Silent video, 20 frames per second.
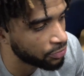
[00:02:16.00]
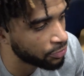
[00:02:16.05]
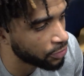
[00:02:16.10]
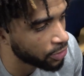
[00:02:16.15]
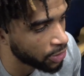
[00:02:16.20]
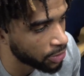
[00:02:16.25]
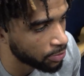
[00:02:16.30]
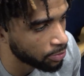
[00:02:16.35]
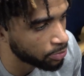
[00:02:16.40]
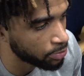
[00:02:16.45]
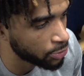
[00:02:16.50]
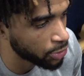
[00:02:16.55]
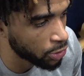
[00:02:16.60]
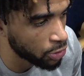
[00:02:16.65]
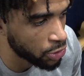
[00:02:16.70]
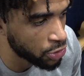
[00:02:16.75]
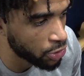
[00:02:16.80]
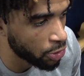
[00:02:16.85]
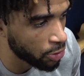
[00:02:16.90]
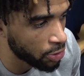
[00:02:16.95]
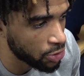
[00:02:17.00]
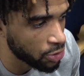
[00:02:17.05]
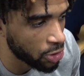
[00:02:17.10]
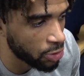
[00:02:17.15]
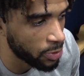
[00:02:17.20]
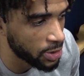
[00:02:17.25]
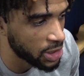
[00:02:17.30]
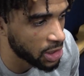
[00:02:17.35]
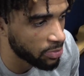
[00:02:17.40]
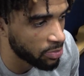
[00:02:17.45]
From the starters all
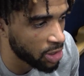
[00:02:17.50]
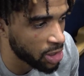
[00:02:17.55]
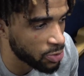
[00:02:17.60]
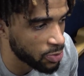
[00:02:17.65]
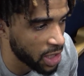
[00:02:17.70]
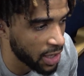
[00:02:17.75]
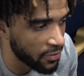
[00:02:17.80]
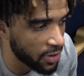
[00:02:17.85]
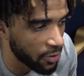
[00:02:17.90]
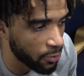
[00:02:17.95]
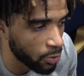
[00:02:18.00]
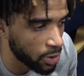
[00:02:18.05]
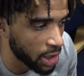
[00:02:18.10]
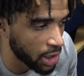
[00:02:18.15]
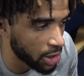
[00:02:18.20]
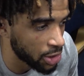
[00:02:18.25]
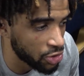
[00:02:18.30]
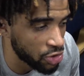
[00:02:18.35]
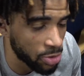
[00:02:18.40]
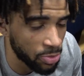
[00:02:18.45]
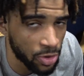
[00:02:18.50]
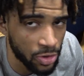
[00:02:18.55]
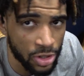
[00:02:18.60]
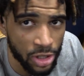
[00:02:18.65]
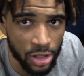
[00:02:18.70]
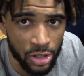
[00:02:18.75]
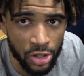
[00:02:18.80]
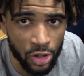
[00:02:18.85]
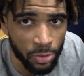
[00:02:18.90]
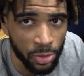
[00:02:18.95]
the way to the bench, we have everyone that
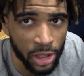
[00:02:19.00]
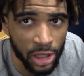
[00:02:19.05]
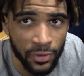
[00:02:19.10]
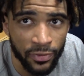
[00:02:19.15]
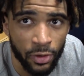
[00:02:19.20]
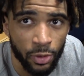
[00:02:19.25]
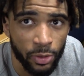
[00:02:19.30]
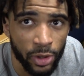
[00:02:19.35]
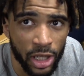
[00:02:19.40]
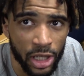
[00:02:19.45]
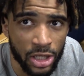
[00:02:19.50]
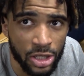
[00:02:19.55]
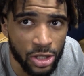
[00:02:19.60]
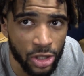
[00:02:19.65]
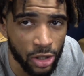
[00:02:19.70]
contributes in so many different ways.